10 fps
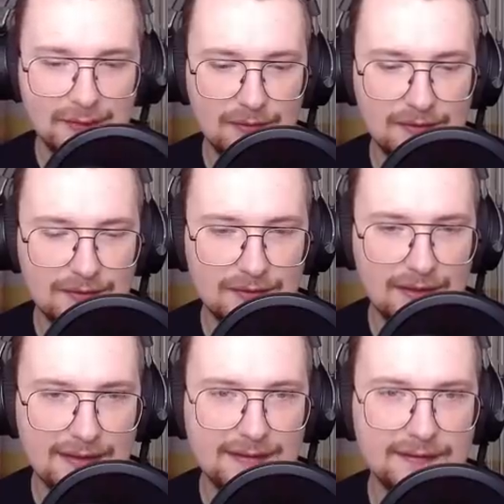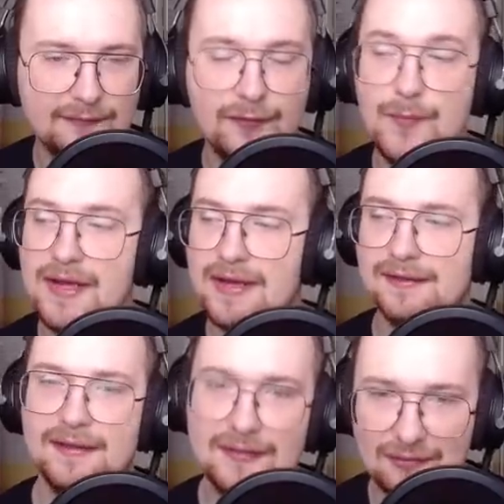once, like, for me, it's
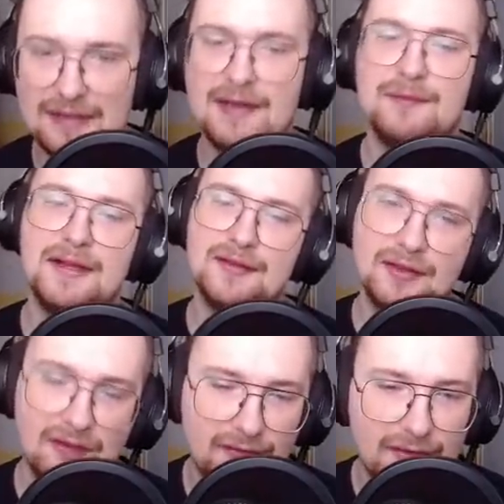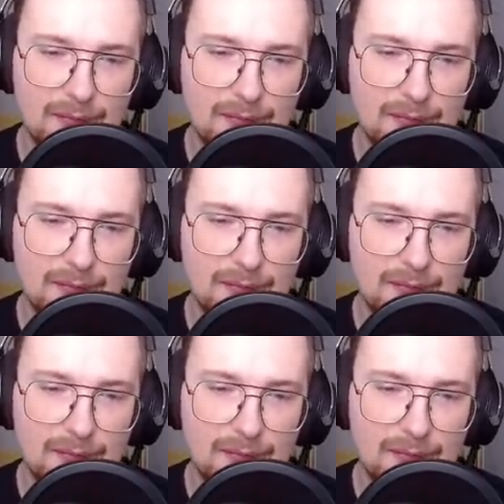like, great, I'm getting the crafting